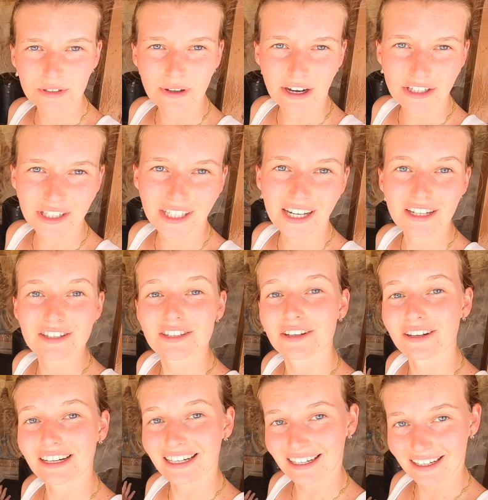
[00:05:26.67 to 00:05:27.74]
So actually it's
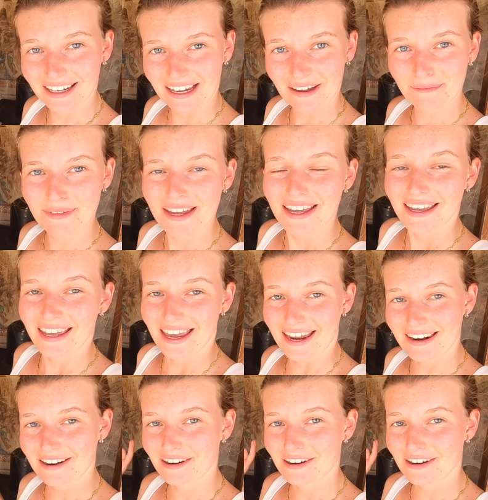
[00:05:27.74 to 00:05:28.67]
a lingam, and